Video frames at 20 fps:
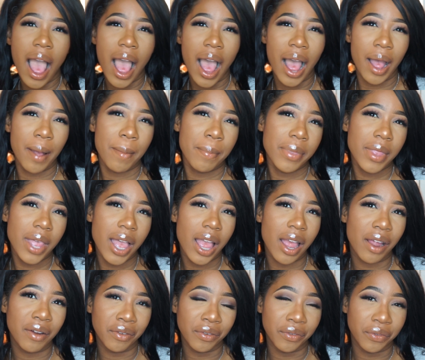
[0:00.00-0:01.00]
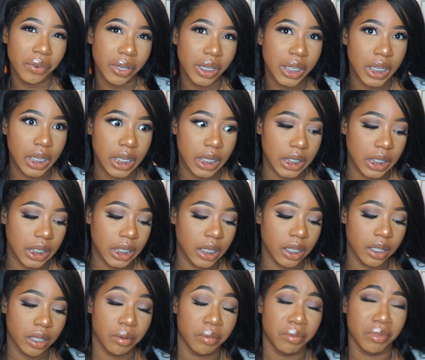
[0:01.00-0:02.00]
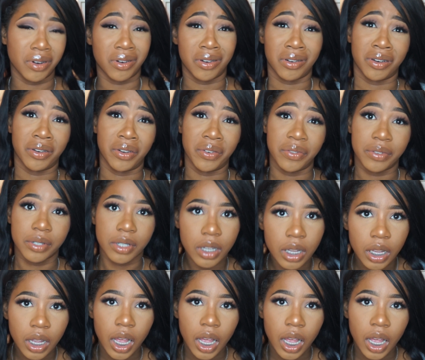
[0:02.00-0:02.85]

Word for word: I'm not really into the mauves.